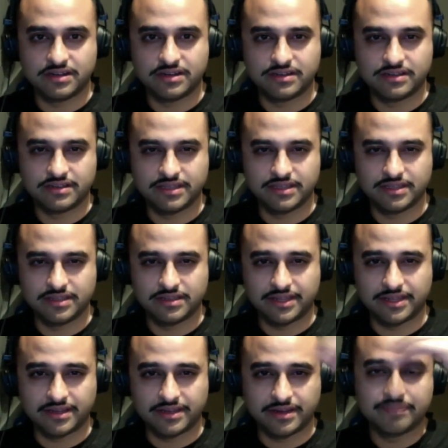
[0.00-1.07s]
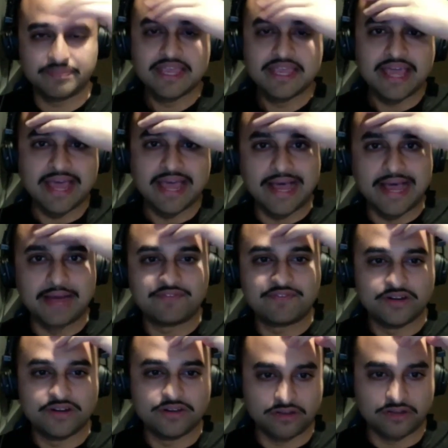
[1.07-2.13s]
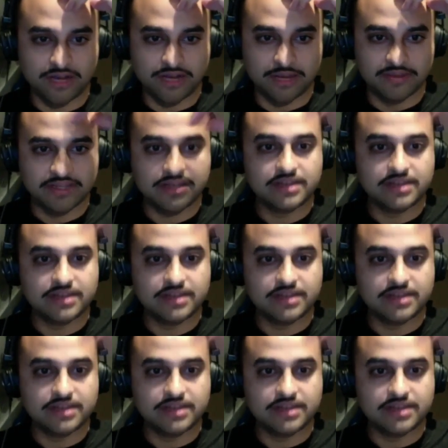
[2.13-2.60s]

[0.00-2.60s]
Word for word: the, like, app for New York Comic Con.